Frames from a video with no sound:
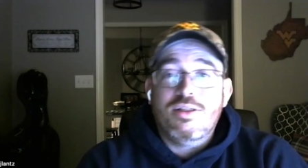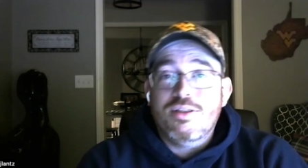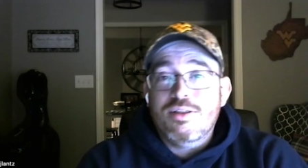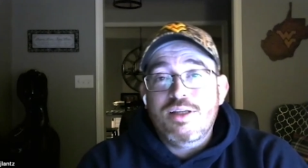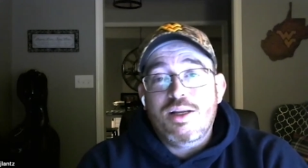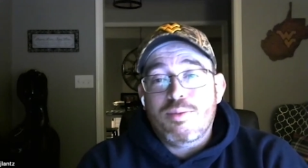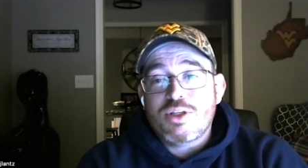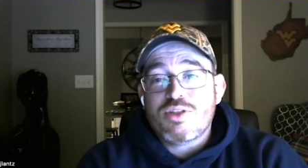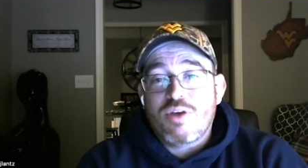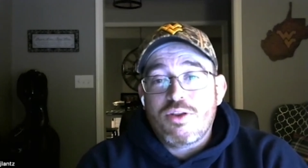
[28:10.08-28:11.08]
and, and a
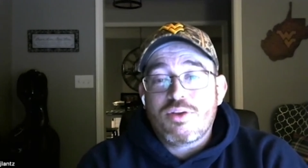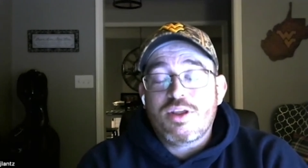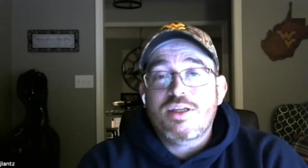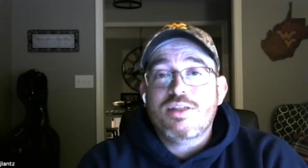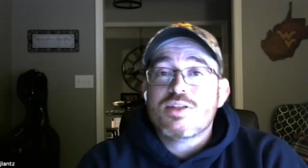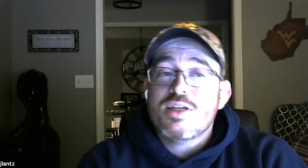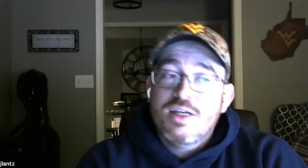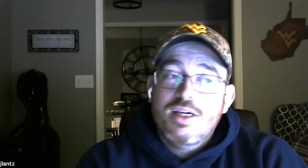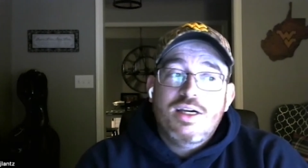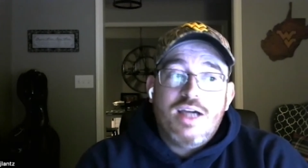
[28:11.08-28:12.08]
bunch of other things,
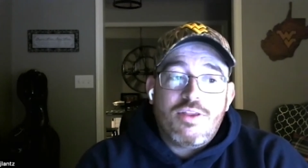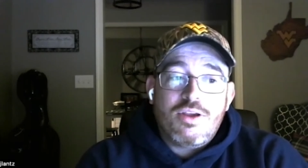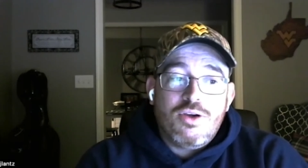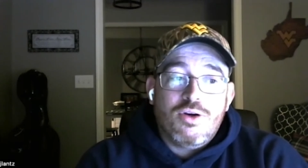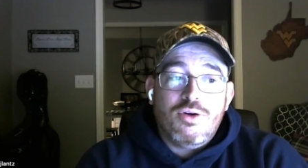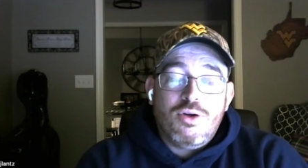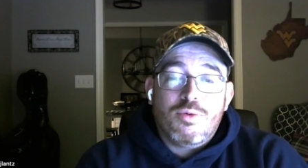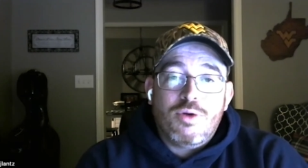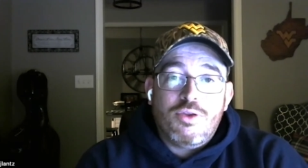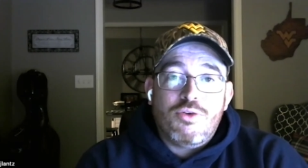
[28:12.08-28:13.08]
I think you're
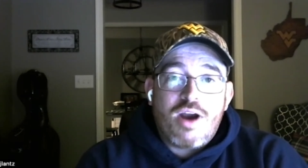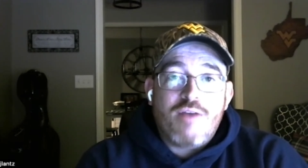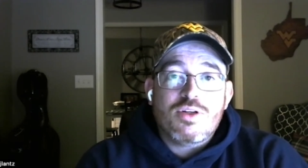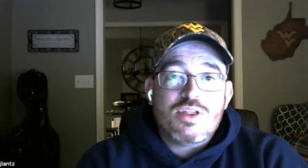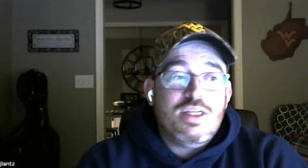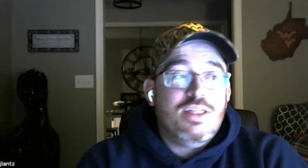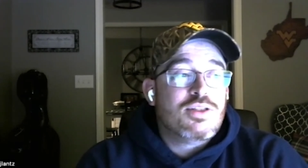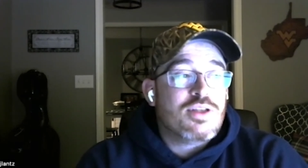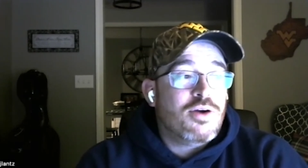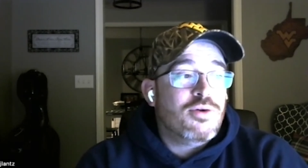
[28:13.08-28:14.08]
you're in the driver's seat.
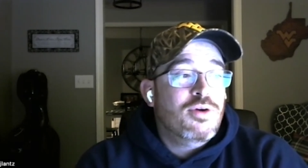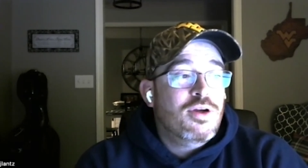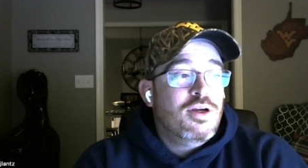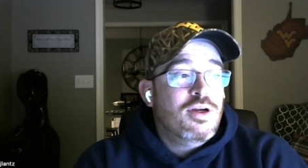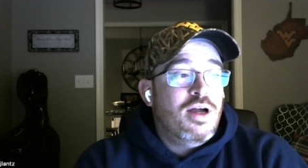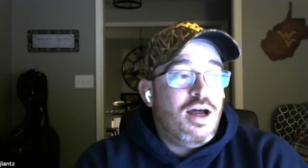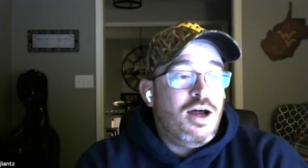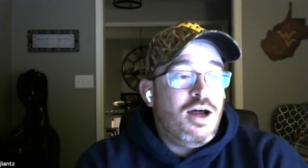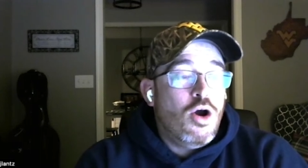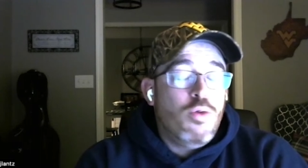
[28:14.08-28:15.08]
So
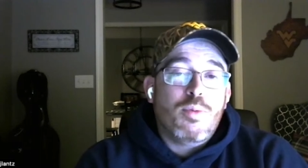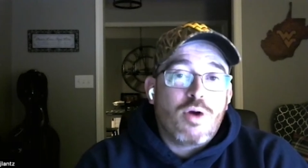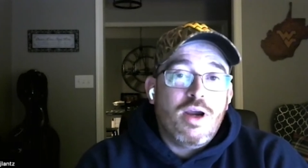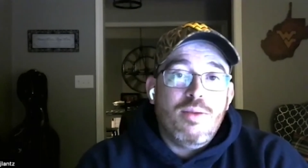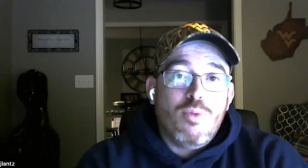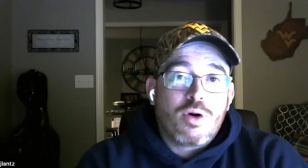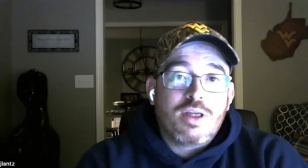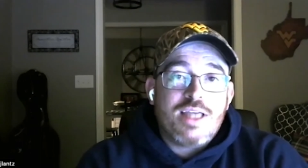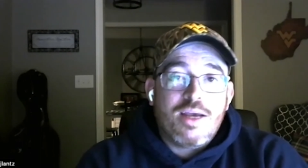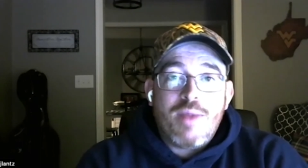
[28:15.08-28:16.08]
uh, hope and pray
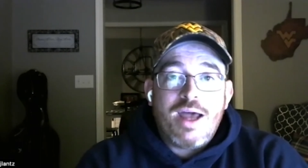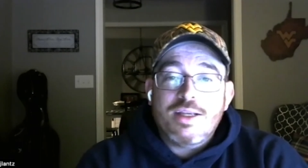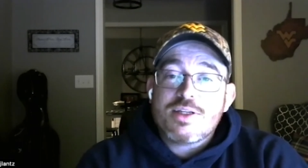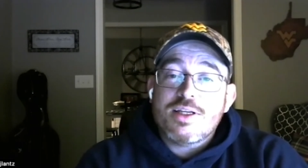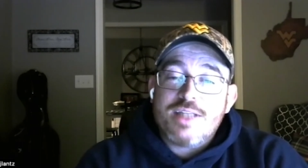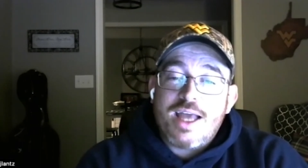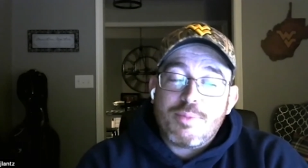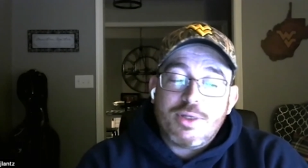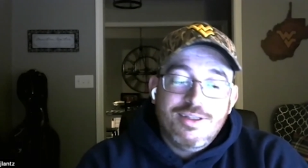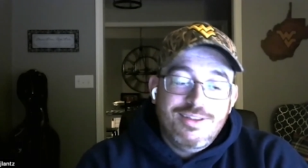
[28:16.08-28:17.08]
Morgantown madness doesn't happen.